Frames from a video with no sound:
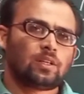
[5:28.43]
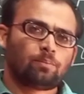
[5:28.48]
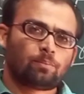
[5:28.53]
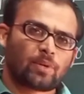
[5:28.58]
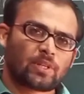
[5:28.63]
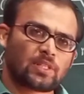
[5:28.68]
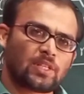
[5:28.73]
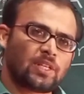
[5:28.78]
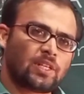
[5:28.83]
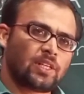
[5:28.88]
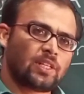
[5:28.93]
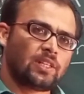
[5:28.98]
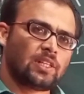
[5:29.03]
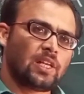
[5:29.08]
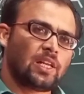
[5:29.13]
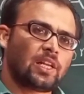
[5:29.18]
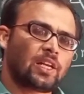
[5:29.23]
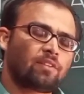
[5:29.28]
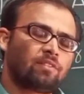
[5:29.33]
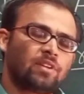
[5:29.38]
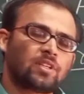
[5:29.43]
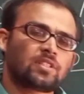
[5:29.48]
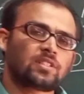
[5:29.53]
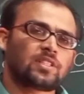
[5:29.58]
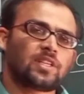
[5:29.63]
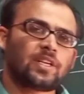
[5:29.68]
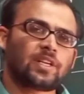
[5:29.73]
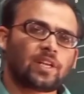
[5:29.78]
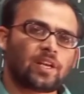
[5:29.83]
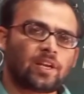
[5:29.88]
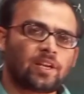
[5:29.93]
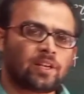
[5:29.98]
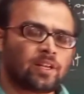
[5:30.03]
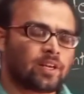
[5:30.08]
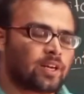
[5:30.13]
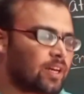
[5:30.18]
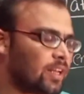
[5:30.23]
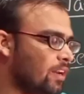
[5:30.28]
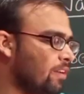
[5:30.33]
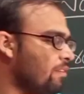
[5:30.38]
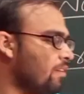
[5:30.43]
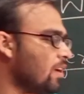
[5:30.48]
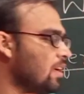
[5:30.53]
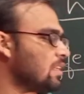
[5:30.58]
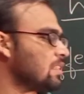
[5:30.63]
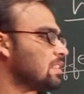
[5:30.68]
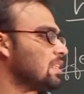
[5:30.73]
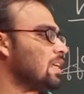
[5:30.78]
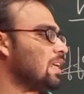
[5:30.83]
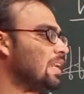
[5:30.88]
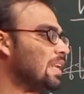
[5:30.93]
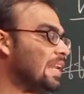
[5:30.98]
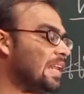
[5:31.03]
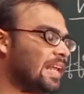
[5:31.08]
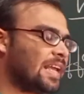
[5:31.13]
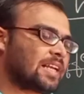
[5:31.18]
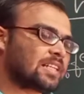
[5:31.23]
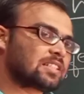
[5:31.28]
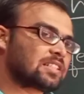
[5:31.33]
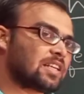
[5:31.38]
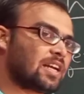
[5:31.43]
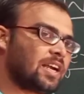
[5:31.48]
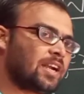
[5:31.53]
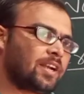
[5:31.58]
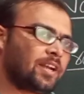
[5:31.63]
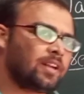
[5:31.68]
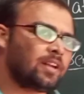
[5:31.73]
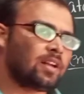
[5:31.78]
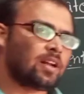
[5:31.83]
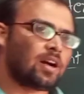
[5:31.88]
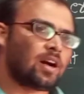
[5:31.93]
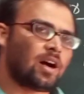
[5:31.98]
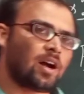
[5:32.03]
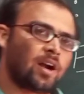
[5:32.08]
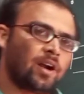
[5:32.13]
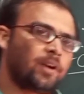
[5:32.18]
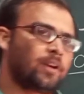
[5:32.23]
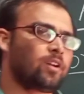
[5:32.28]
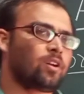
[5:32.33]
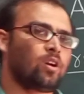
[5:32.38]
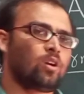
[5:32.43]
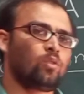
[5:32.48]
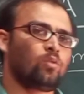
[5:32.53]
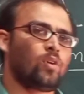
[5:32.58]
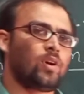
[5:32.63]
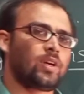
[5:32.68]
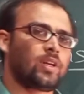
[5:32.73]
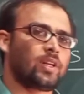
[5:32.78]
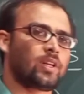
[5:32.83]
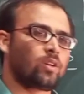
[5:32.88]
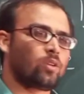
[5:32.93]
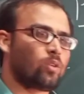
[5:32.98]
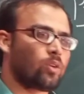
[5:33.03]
present in the liquid state in rivers, lakes, and in underground water.